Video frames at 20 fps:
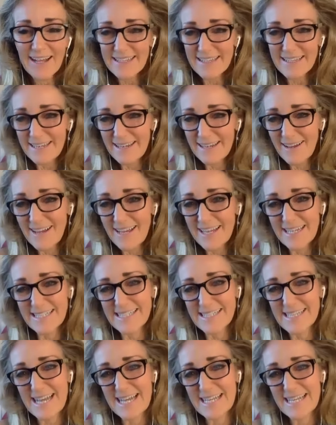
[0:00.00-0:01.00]
Leon
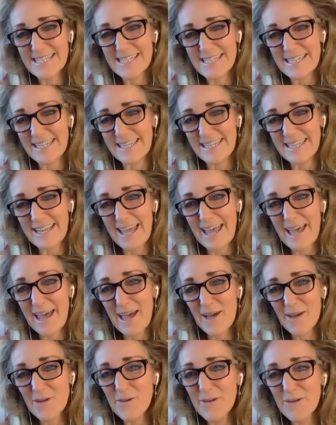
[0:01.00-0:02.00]
is asking,
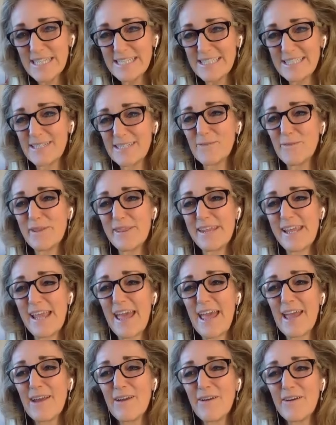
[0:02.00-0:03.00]
how do I deal with the
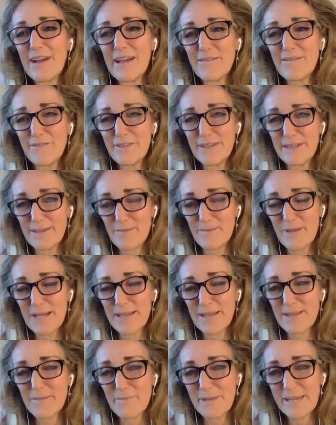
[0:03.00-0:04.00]
anger I feel
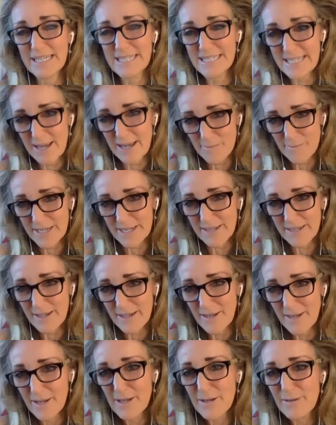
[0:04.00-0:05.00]
about the pandemic,
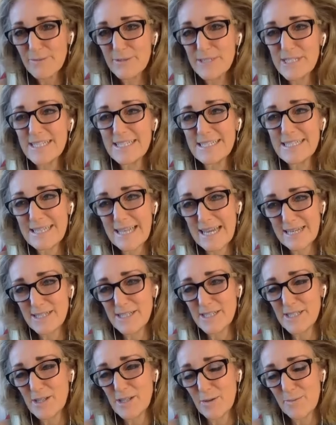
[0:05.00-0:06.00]
which has led
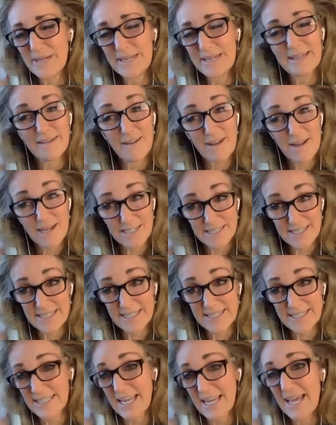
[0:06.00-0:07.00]
to so many
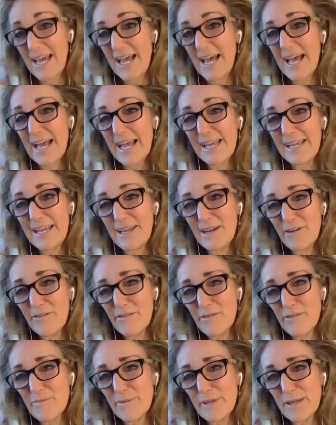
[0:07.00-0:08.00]
losses? I hear
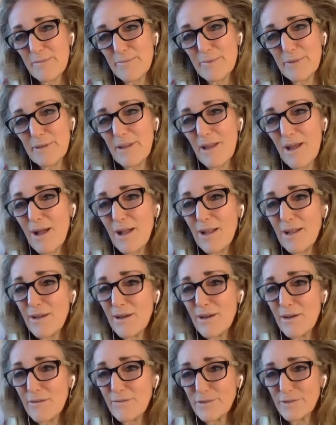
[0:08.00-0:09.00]
from people all
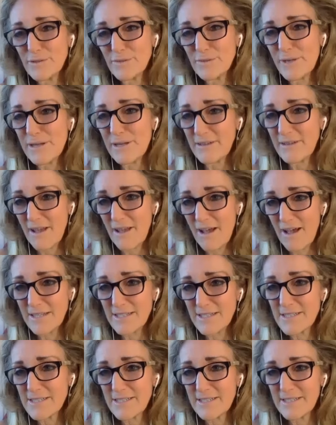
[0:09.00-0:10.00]
over with
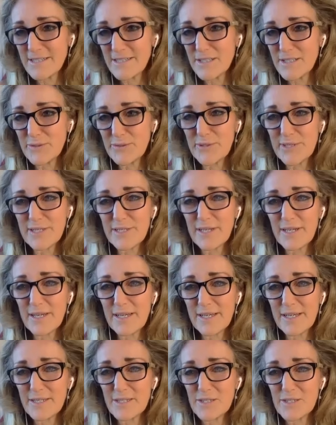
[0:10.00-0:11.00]
loss
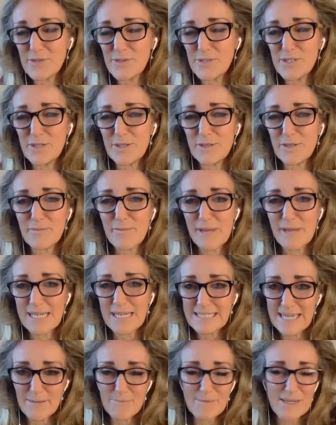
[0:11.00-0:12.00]
due to
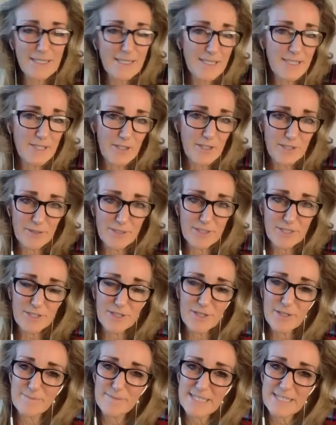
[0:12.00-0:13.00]
pandemic
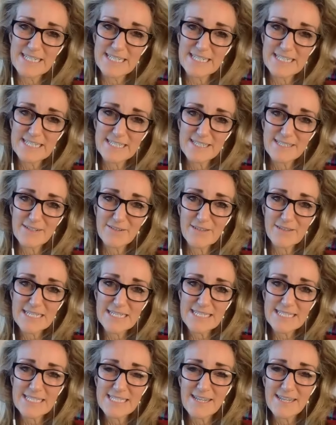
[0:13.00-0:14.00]
circumstances. So
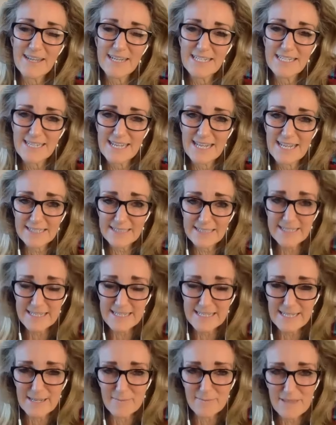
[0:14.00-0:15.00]
this is not exactly the
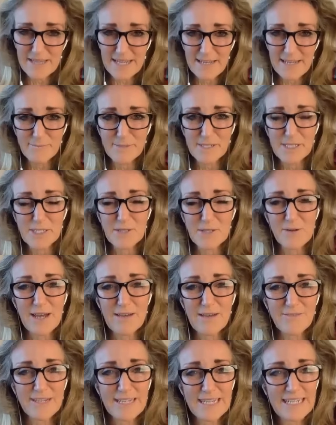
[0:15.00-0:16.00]
same thing, but do you
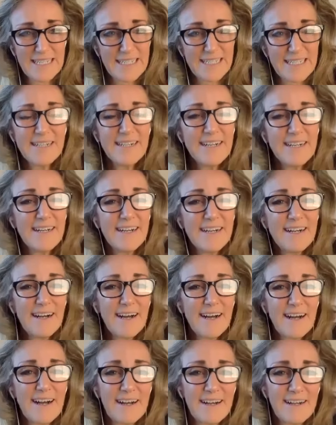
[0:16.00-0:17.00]
have any
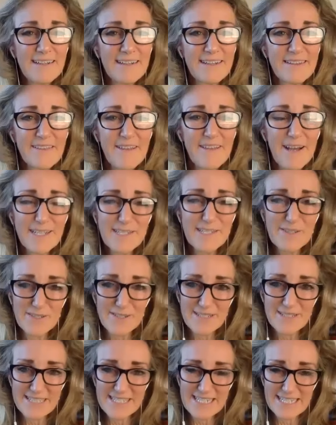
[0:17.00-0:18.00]
thoughts or
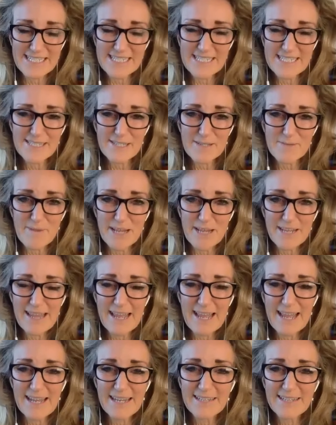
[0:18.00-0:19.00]
suggestions about
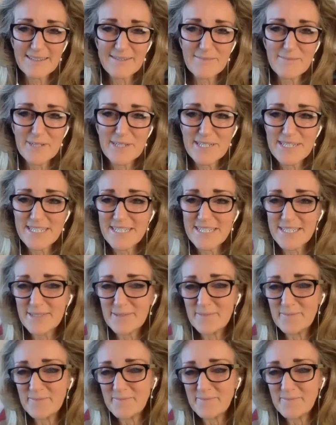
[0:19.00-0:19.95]
that, Marsha?